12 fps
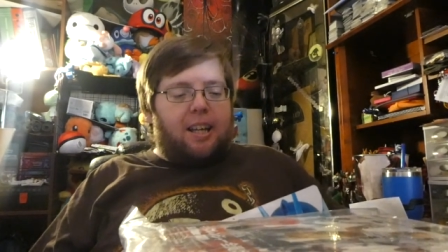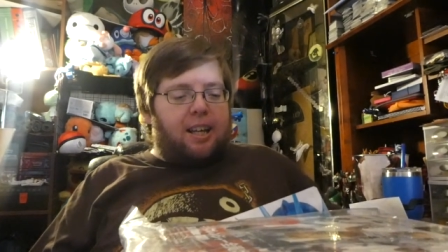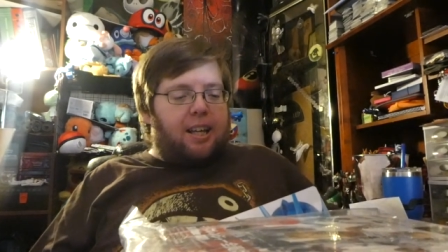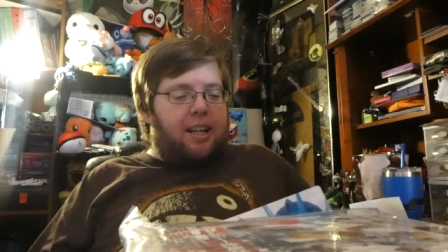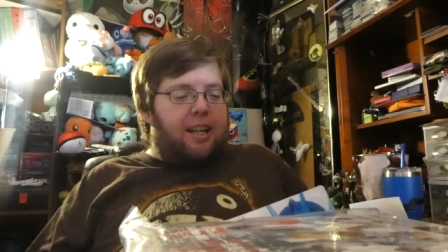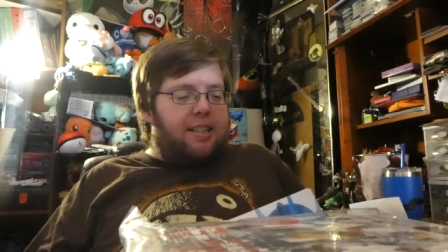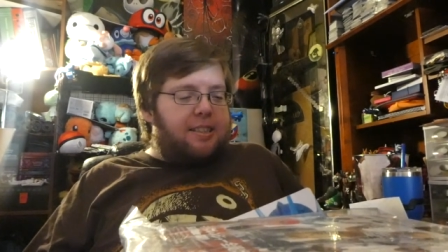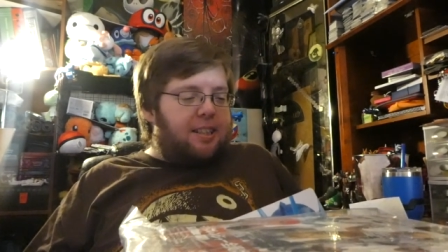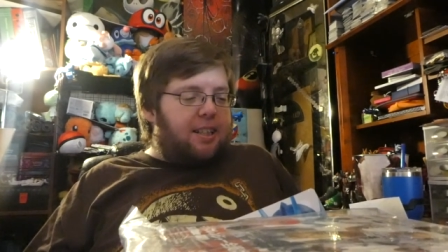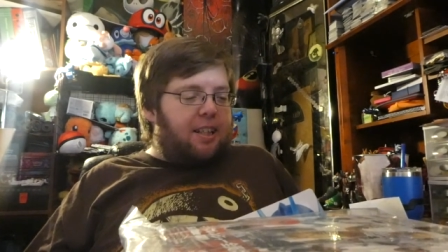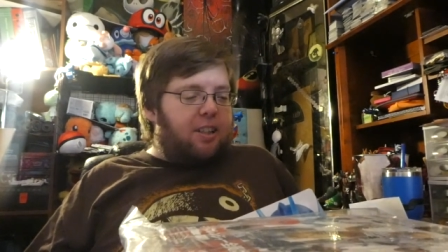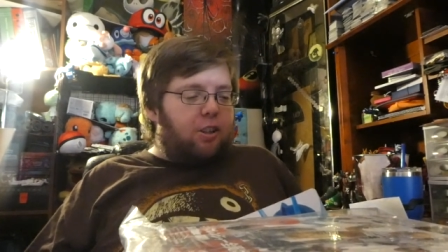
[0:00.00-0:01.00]
and
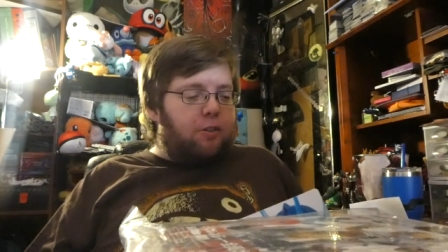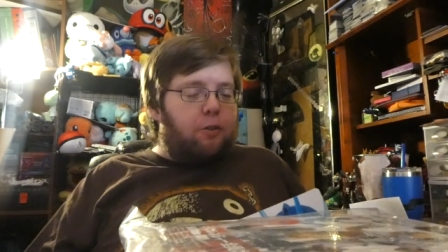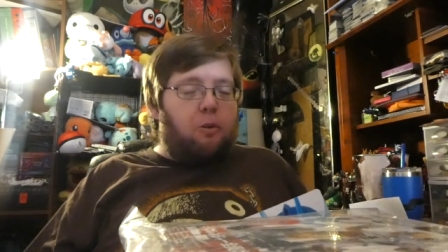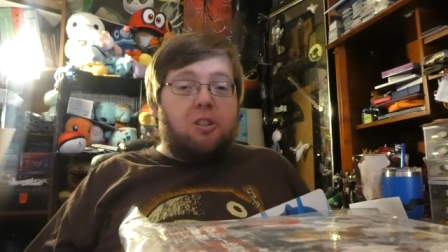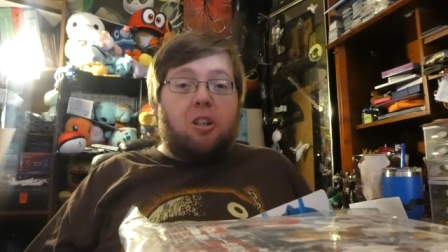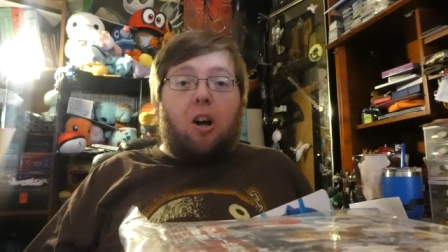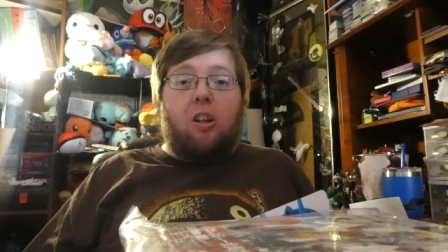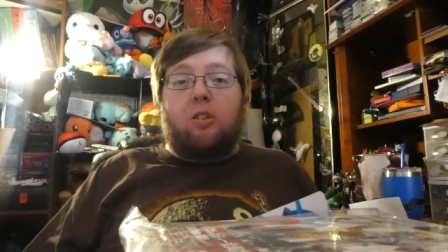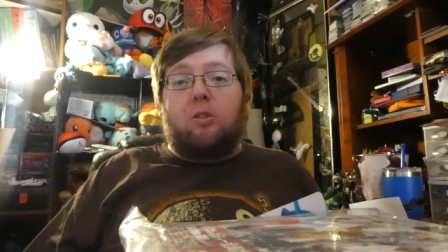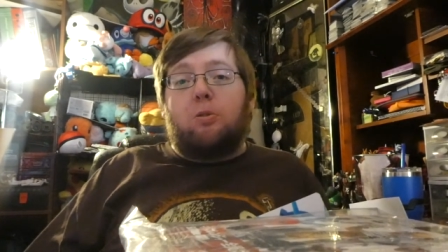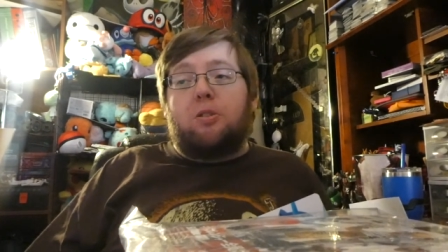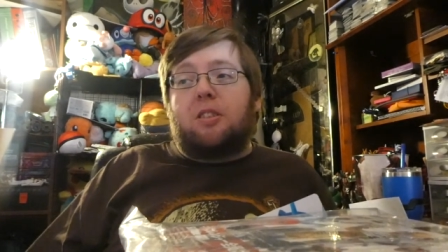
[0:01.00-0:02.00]
uh, look forward to all the
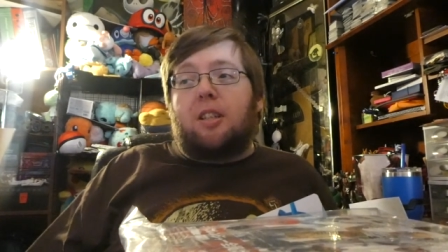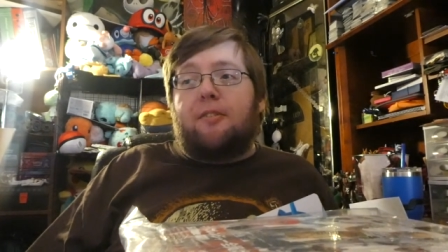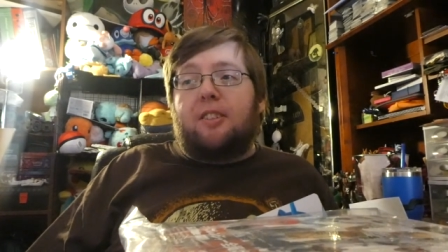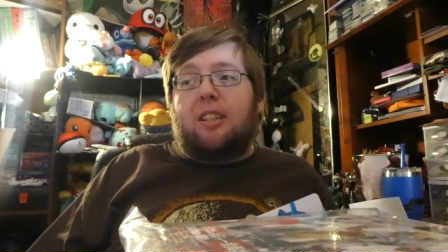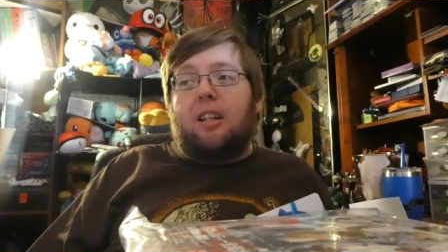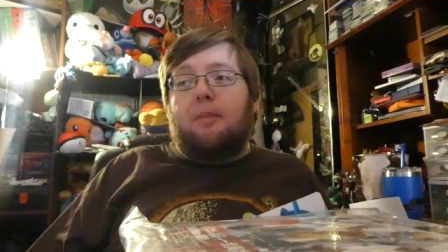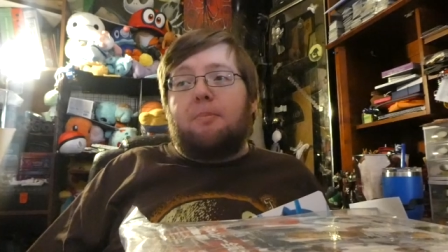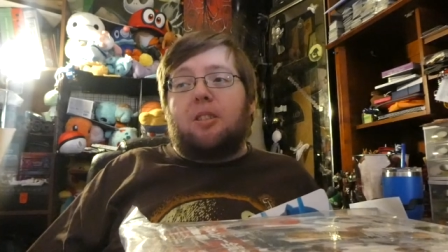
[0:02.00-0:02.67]
cool stuff to come.